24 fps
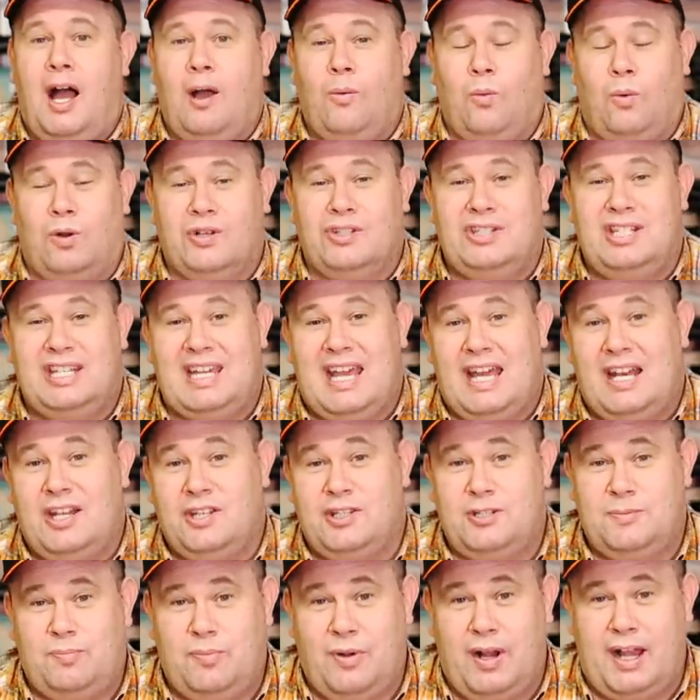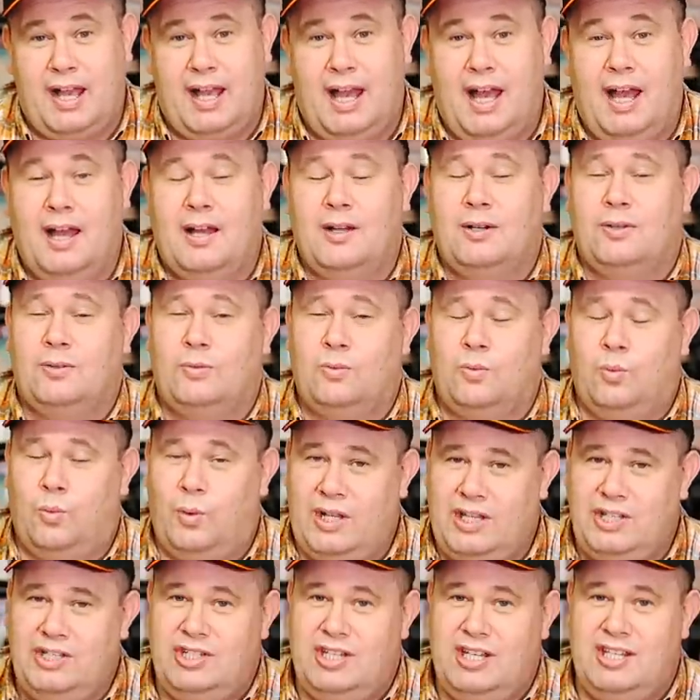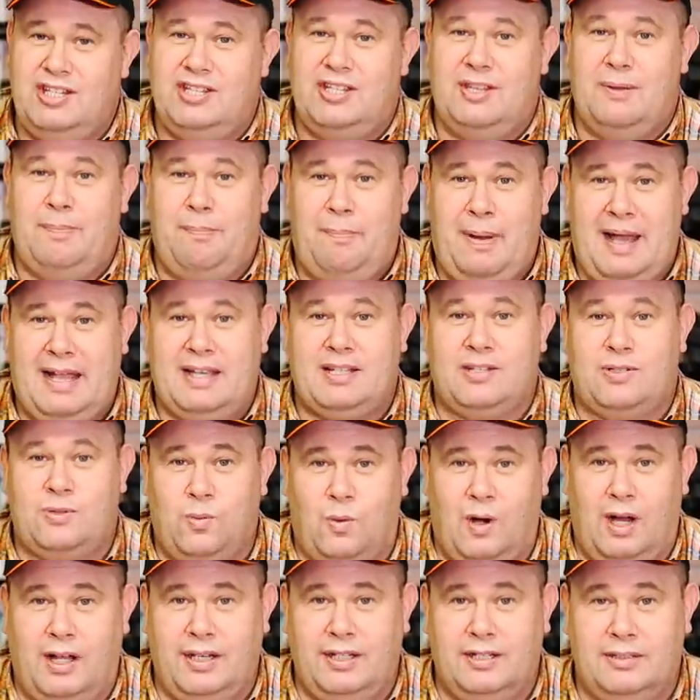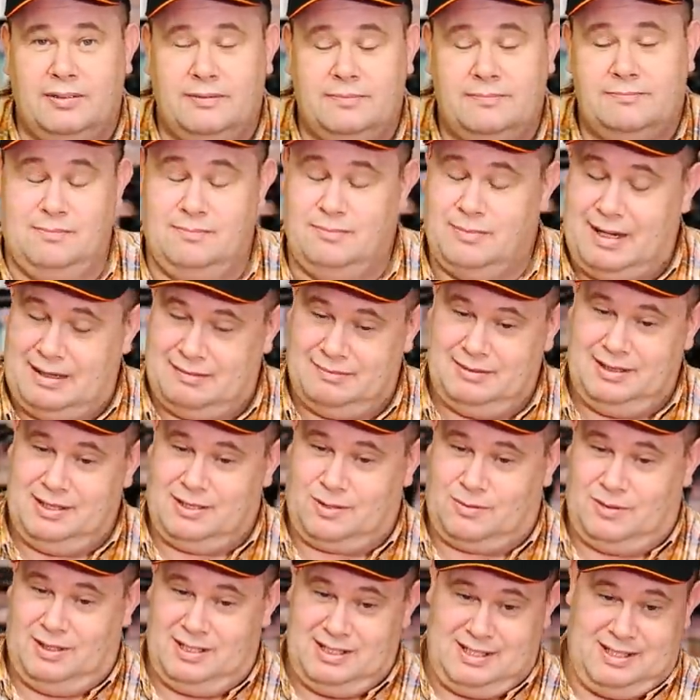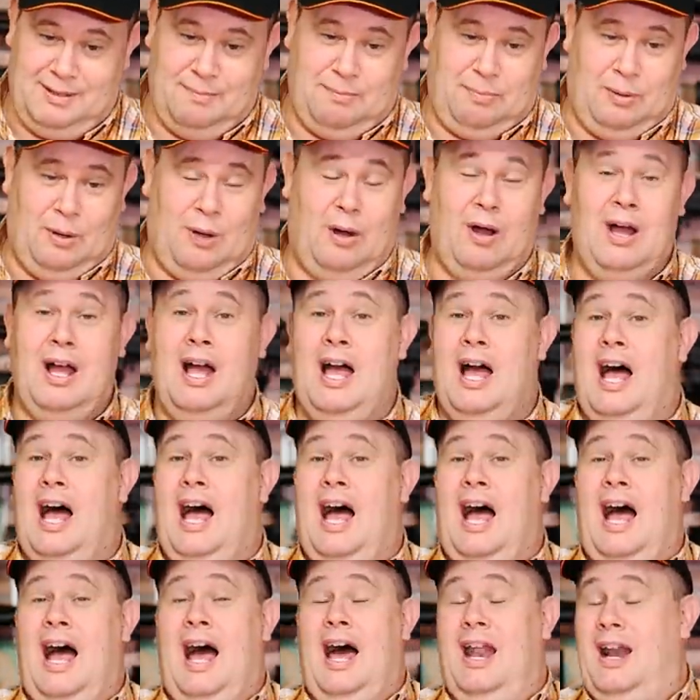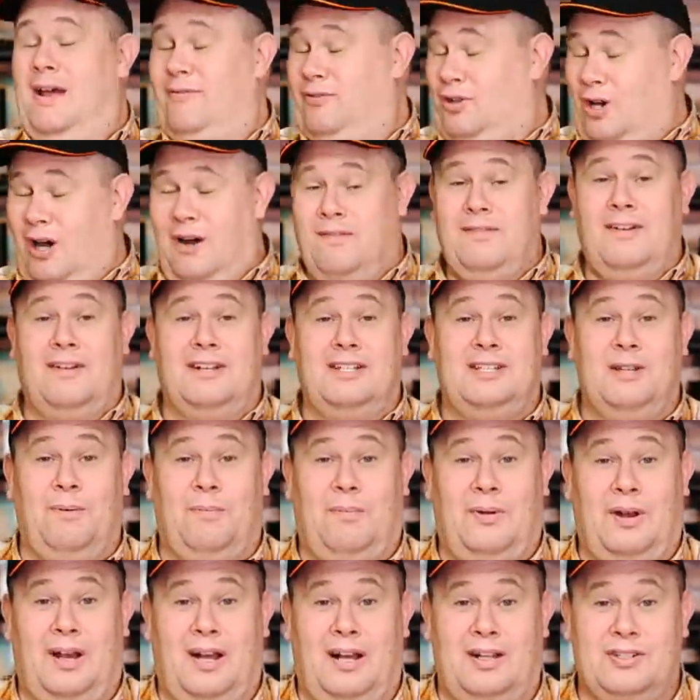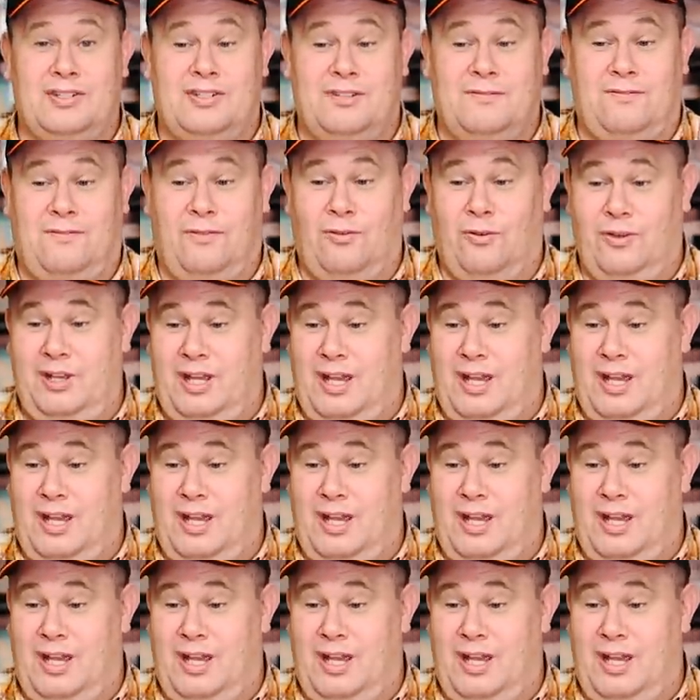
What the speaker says: I want to get a Springer. Which is the best one? Well, it's quite simple, and I've got a very simple answer for